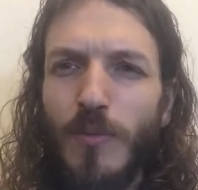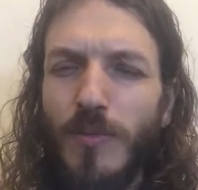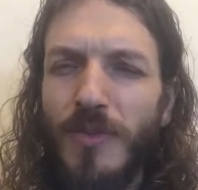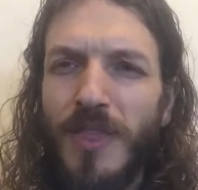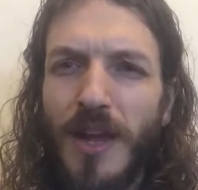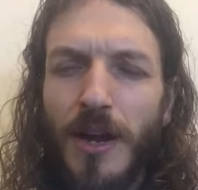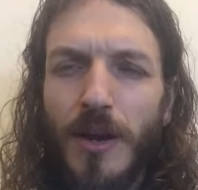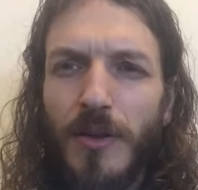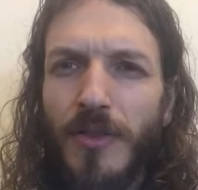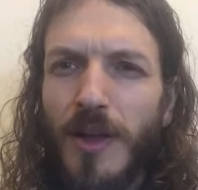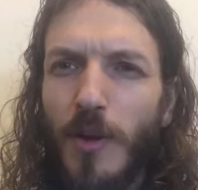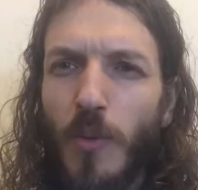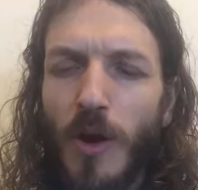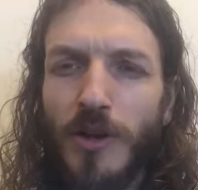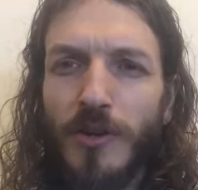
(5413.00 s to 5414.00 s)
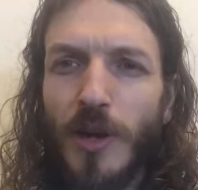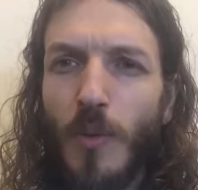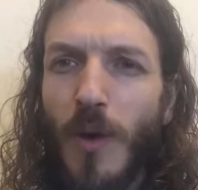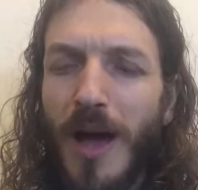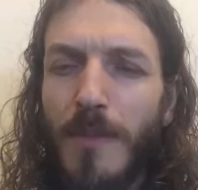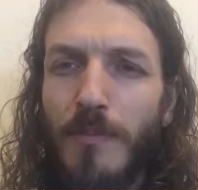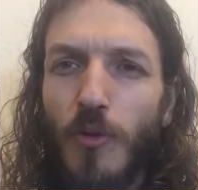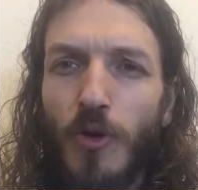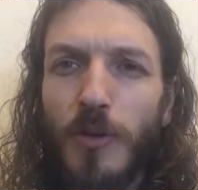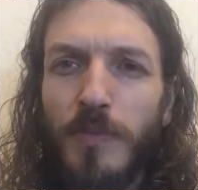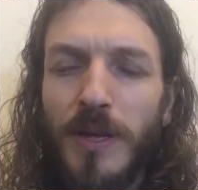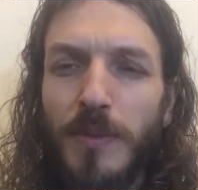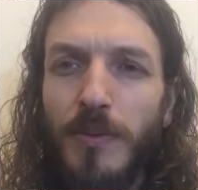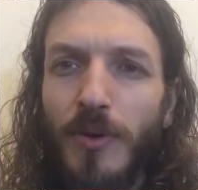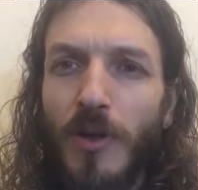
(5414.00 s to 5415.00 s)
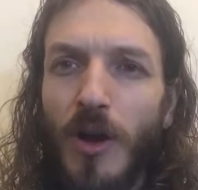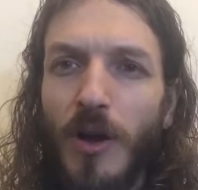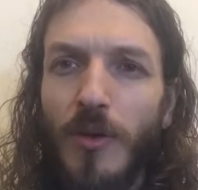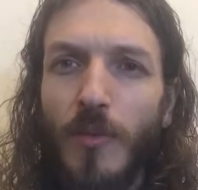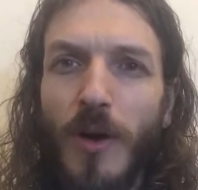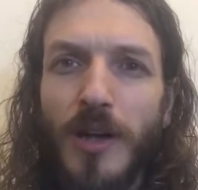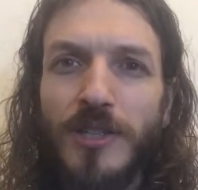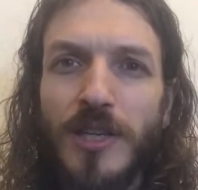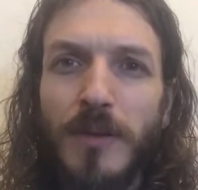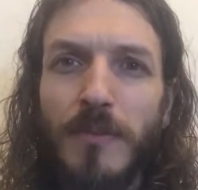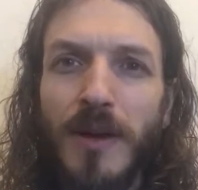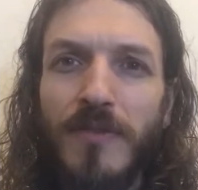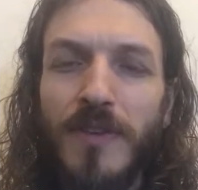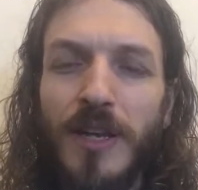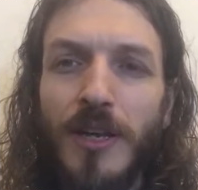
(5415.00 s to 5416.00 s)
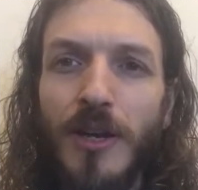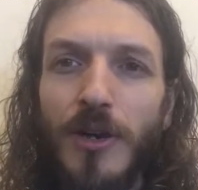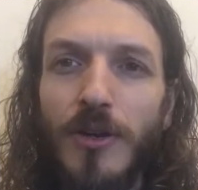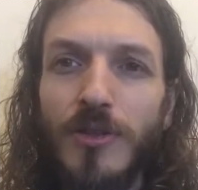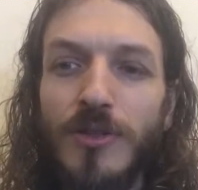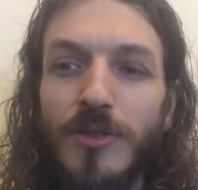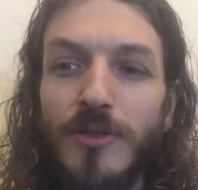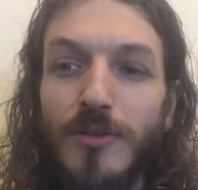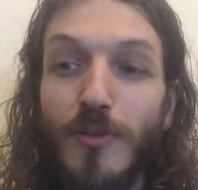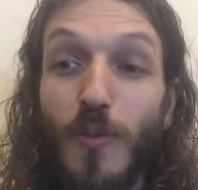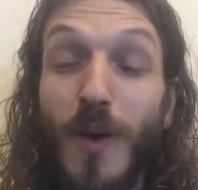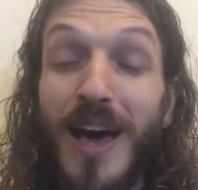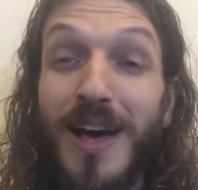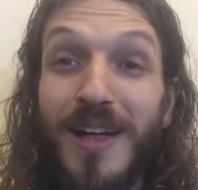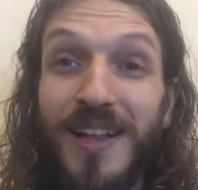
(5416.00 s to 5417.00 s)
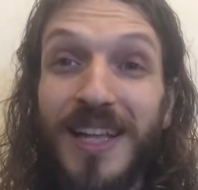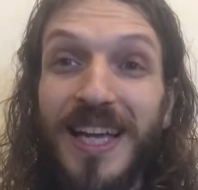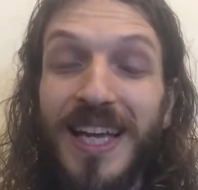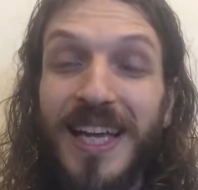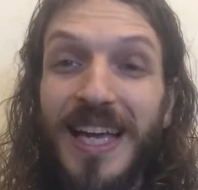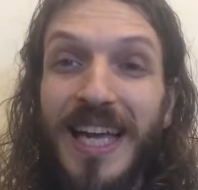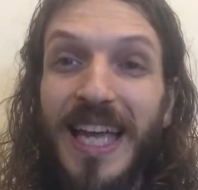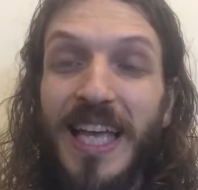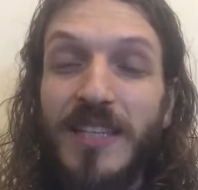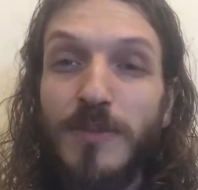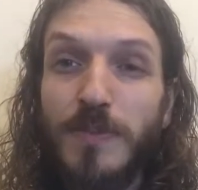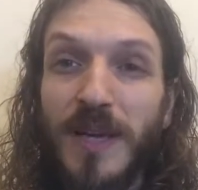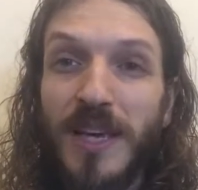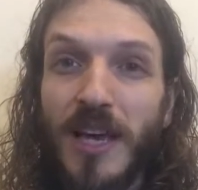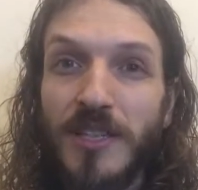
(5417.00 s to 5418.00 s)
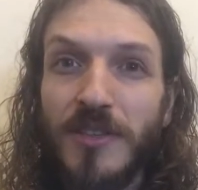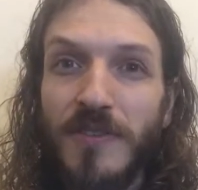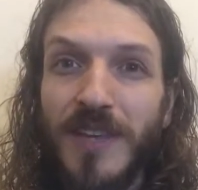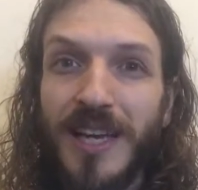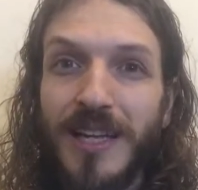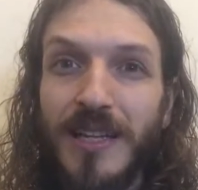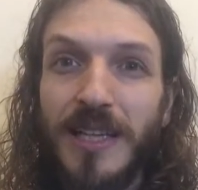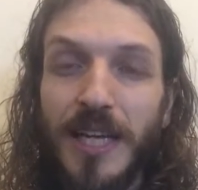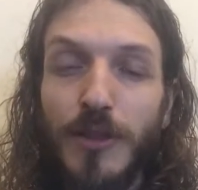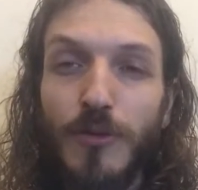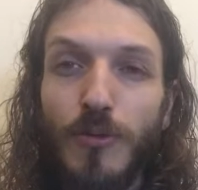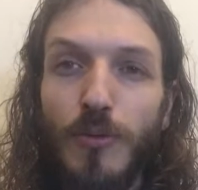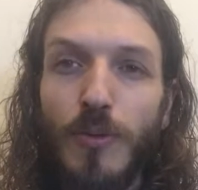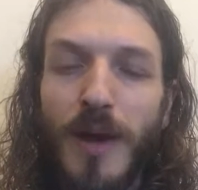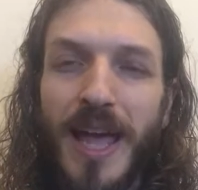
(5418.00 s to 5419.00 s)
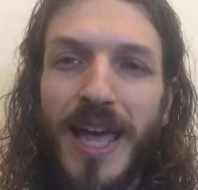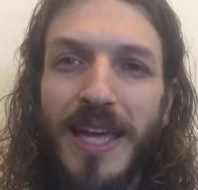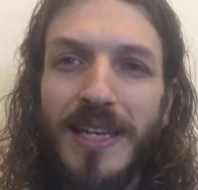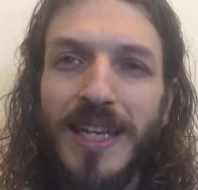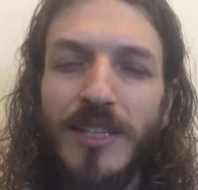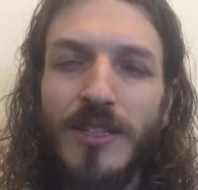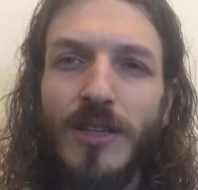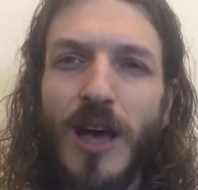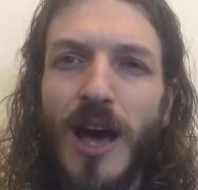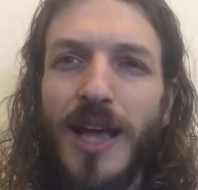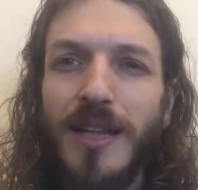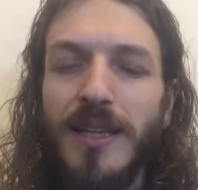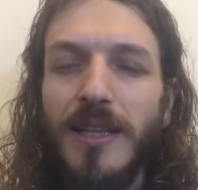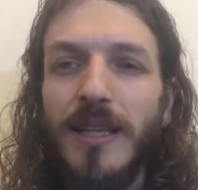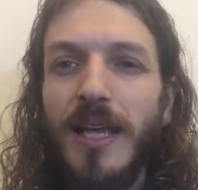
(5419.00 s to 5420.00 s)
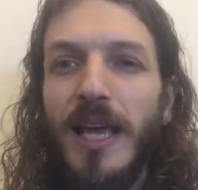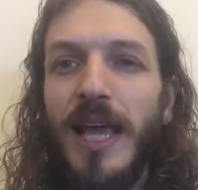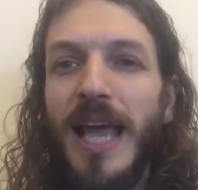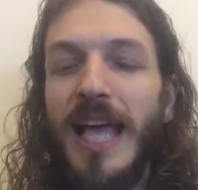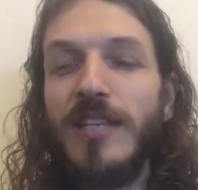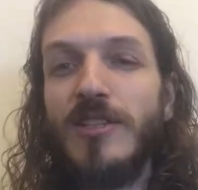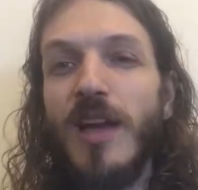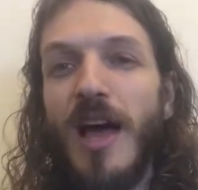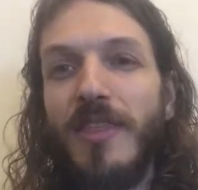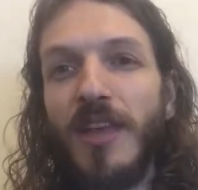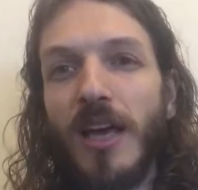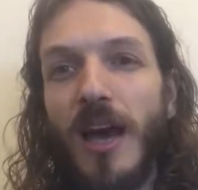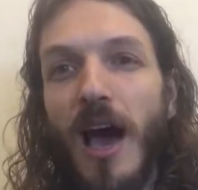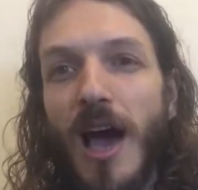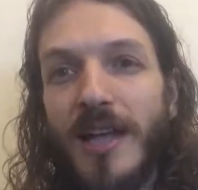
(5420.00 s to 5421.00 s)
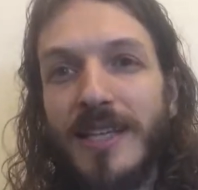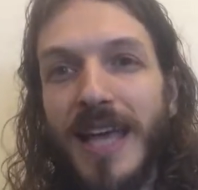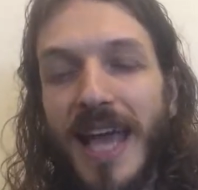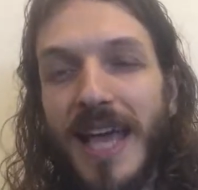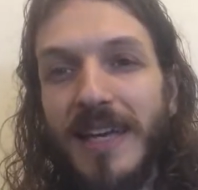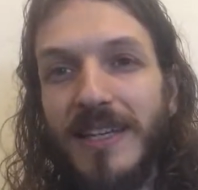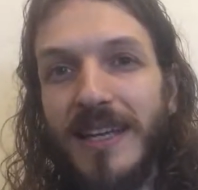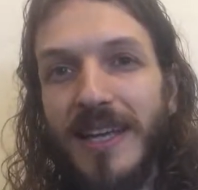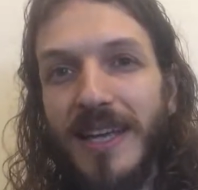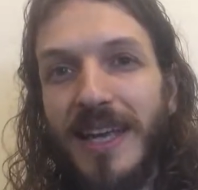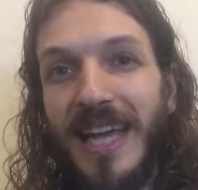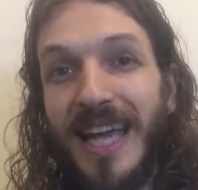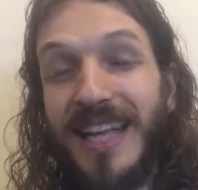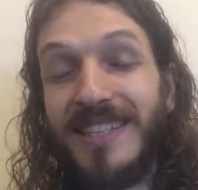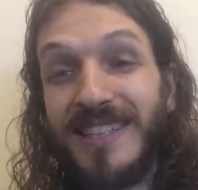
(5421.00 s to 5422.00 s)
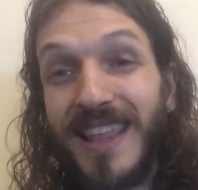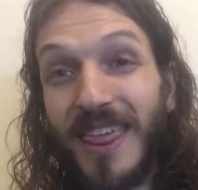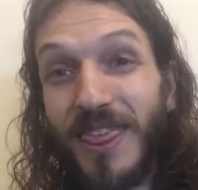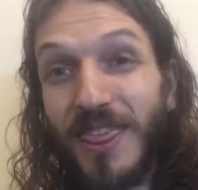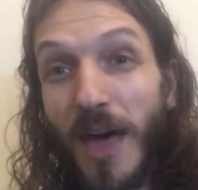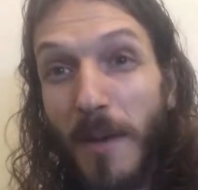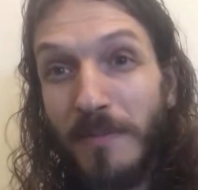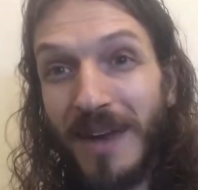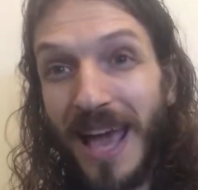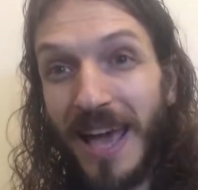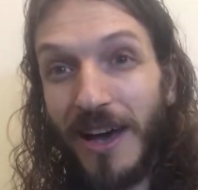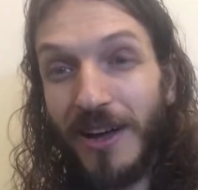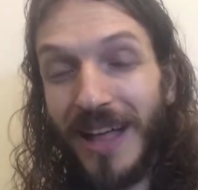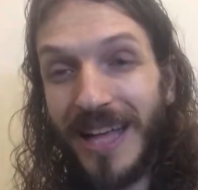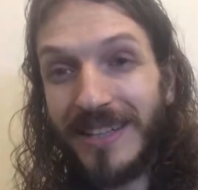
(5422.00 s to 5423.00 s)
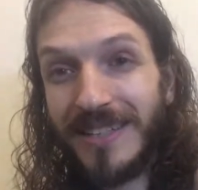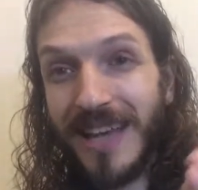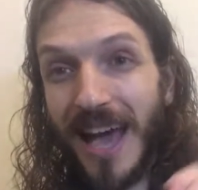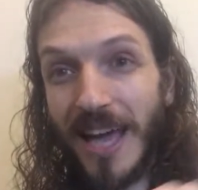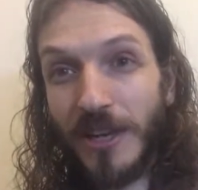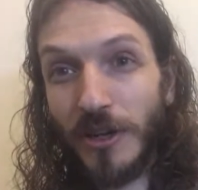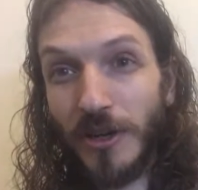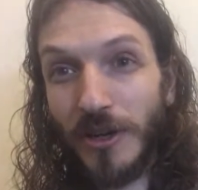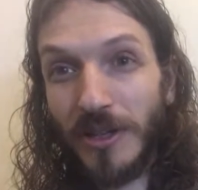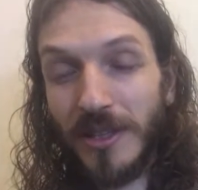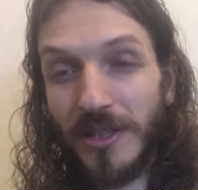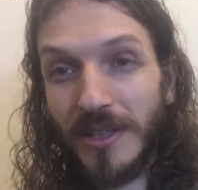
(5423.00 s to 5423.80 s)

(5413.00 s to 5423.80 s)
they're wondering why more people aren't watching my videos. Well, it's because of the click-through rate. It's not the content. It's the thumbnail and title